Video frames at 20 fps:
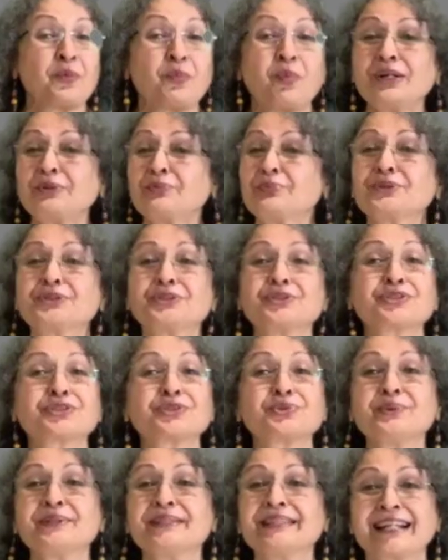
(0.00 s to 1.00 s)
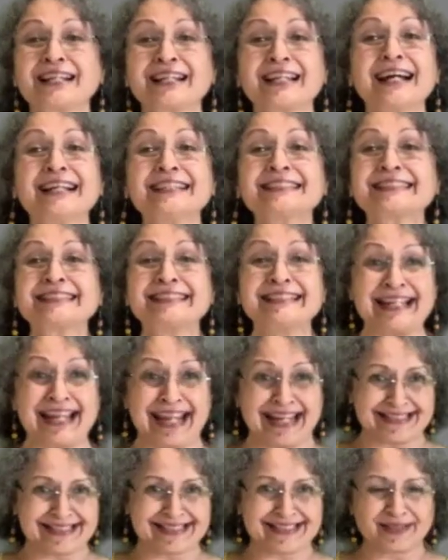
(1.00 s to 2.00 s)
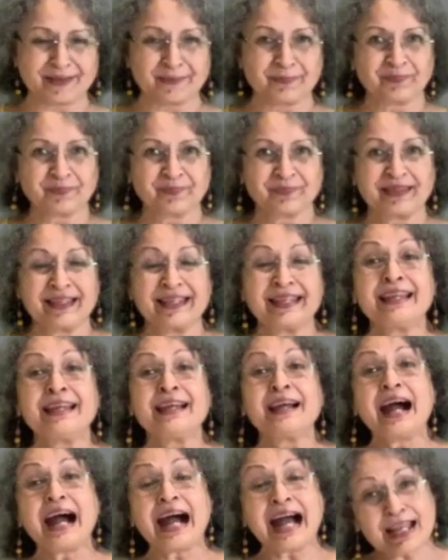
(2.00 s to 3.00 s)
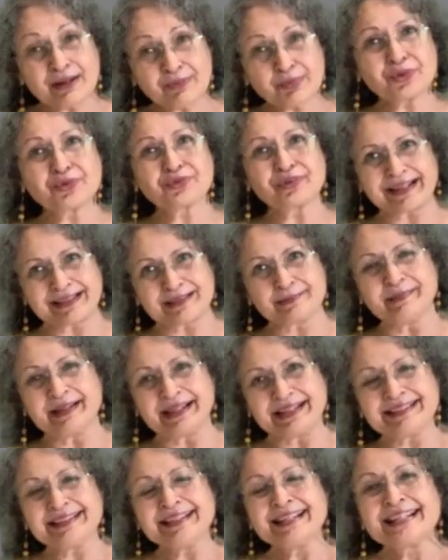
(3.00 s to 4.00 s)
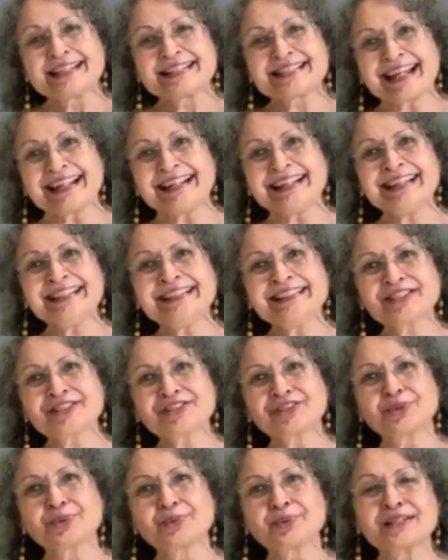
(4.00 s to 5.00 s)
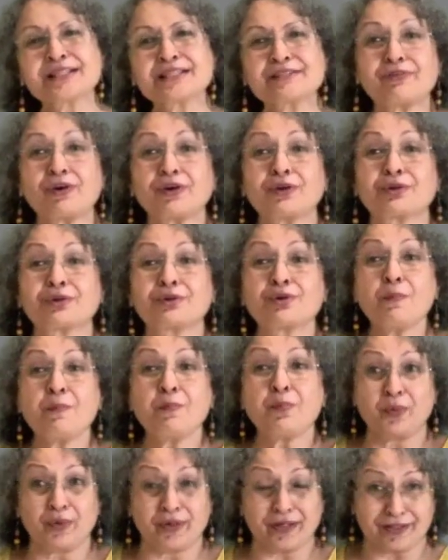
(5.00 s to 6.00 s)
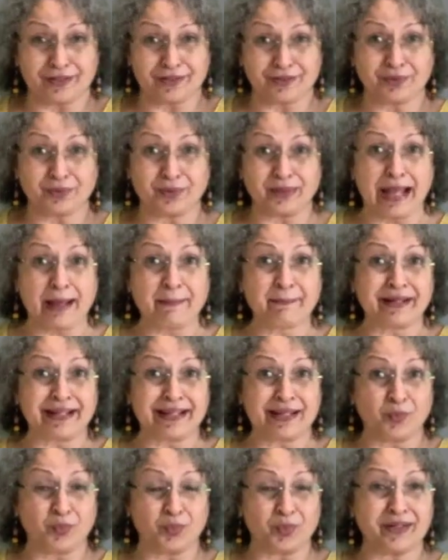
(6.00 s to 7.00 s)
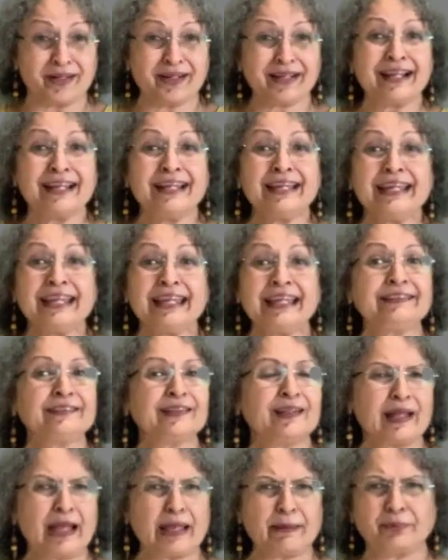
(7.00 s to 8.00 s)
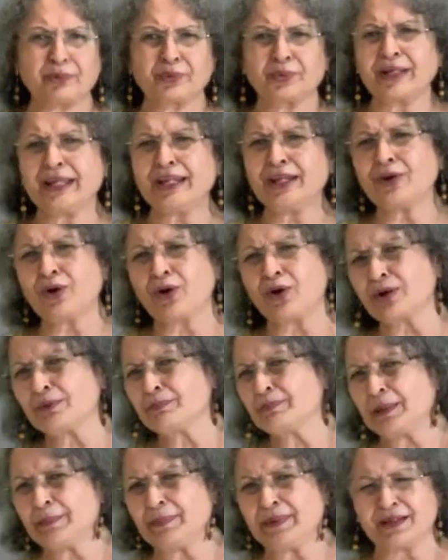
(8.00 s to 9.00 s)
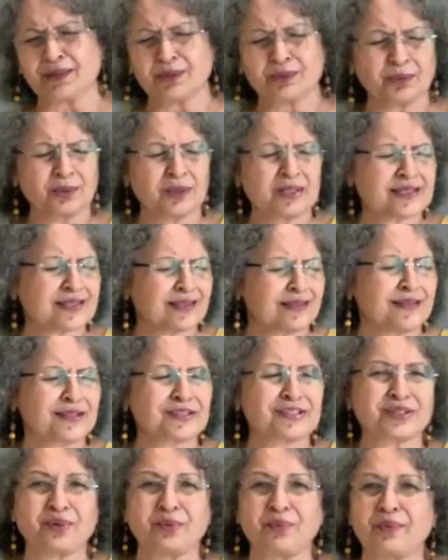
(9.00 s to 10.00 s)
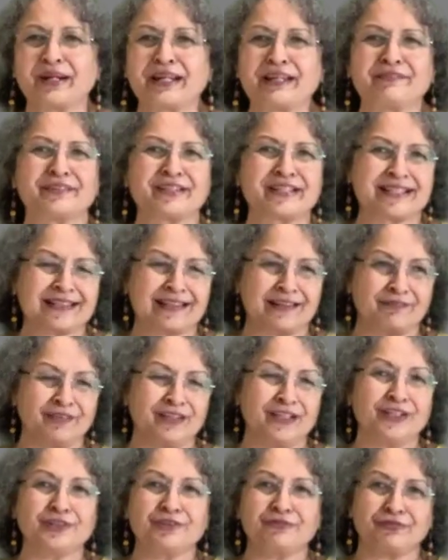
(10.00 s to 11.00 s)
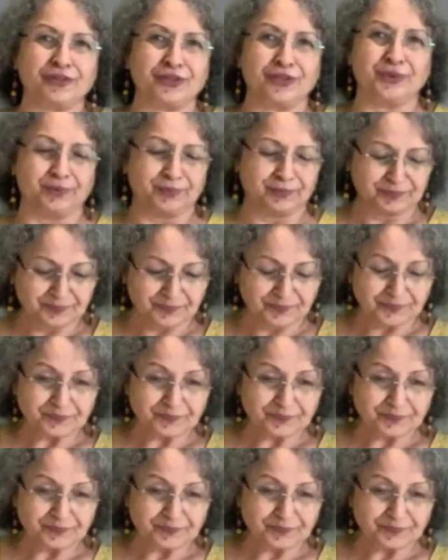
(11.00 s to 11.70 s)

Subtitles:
What would you do in the class next? I would recommend sending the students for group work, collaborative work in the library or maybe a Google search or whatever is convenient for you.